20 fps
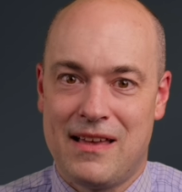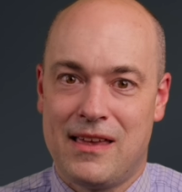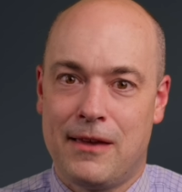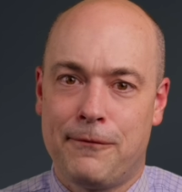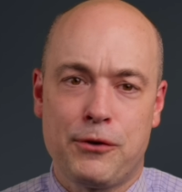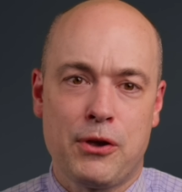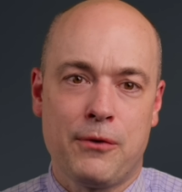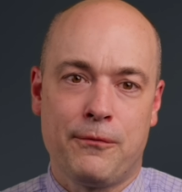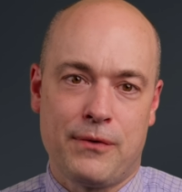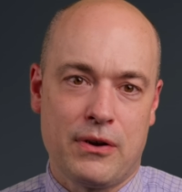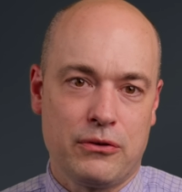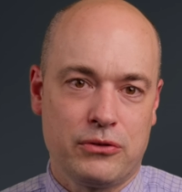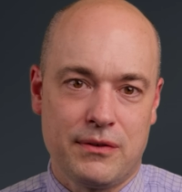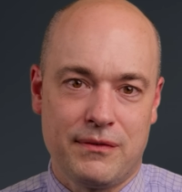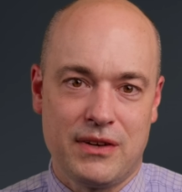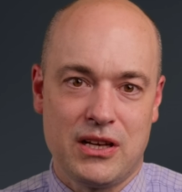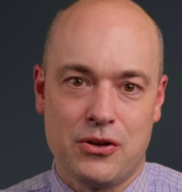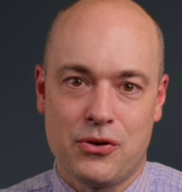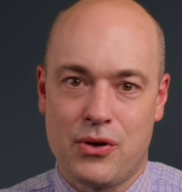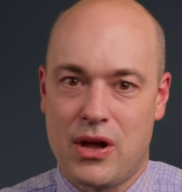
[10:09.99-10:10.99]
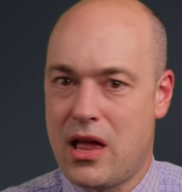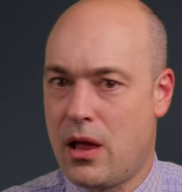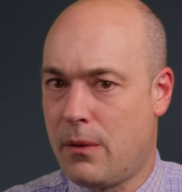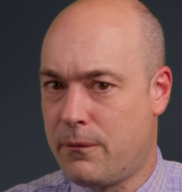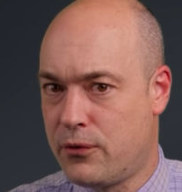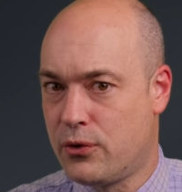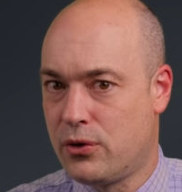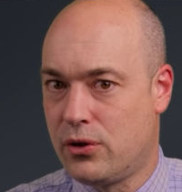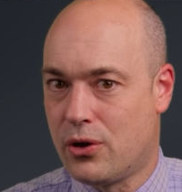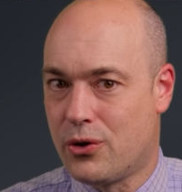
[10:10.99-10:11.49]
If you found the video
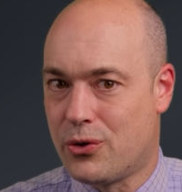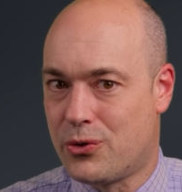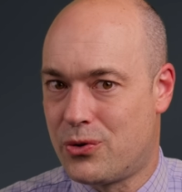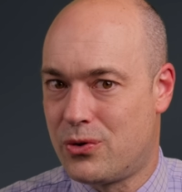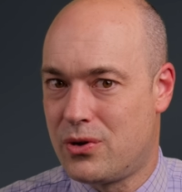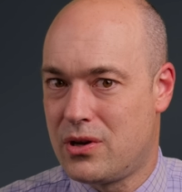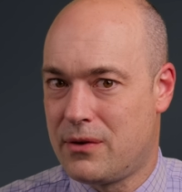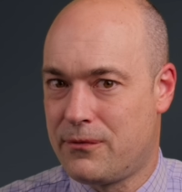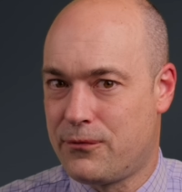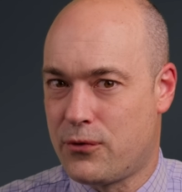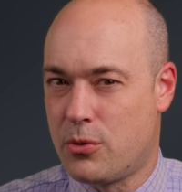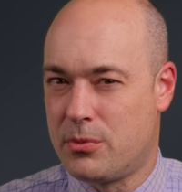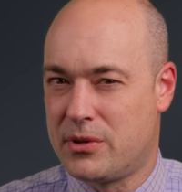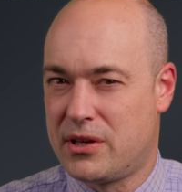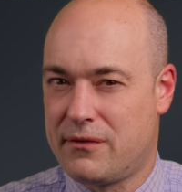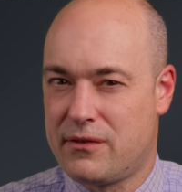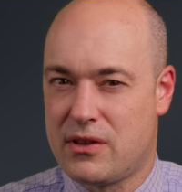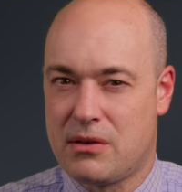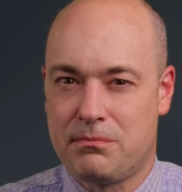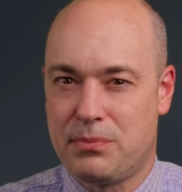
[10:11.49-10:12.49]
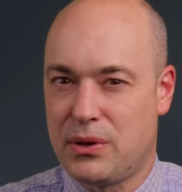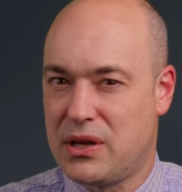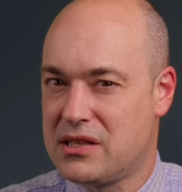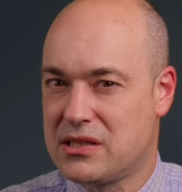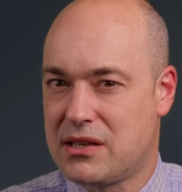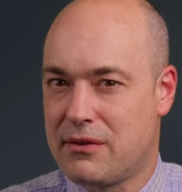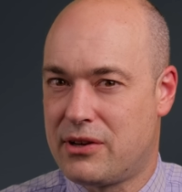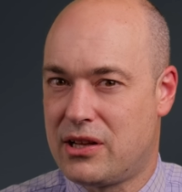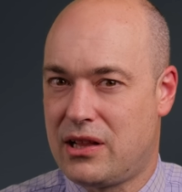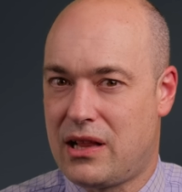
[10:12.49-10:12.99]
helpful or informative, then
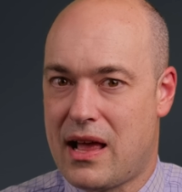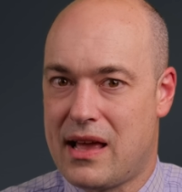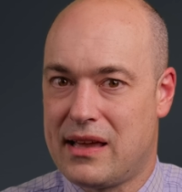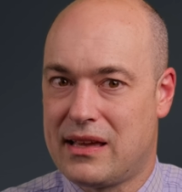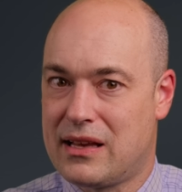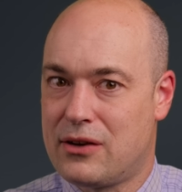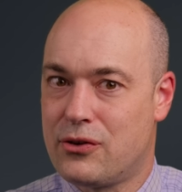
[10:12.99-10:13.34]
please give it a like.